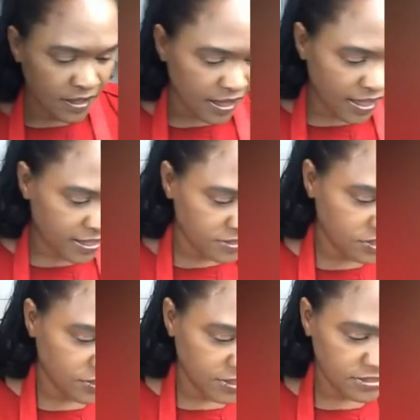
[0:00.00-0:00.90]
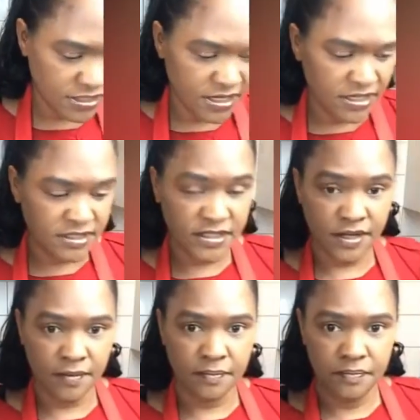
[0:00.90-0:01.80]
and you're going to need
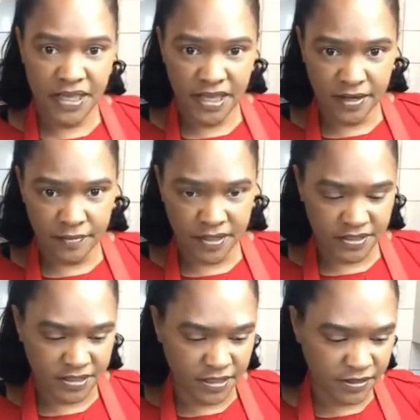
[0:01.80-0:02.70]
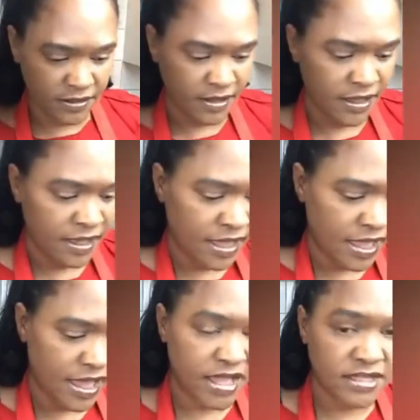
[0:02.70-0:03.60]
some peanut butter
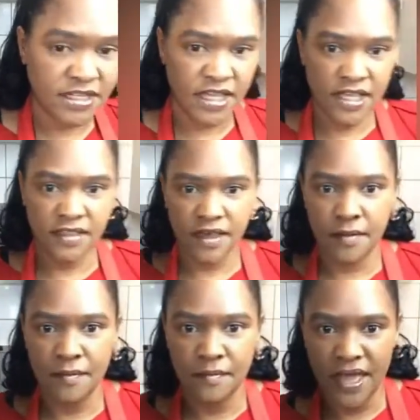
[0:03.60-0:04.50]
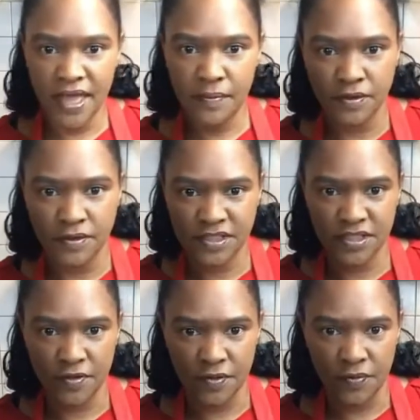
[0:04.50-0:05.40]
and either maple
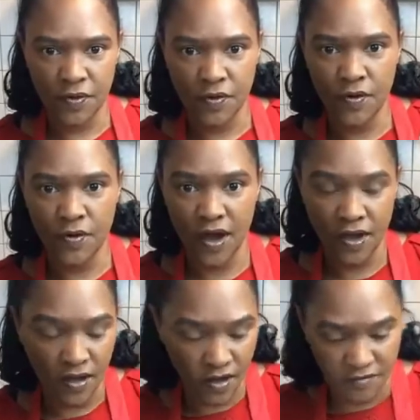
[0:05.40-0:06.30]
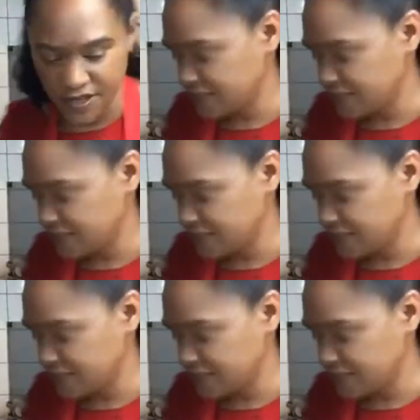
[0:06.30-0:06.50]
syrup or agave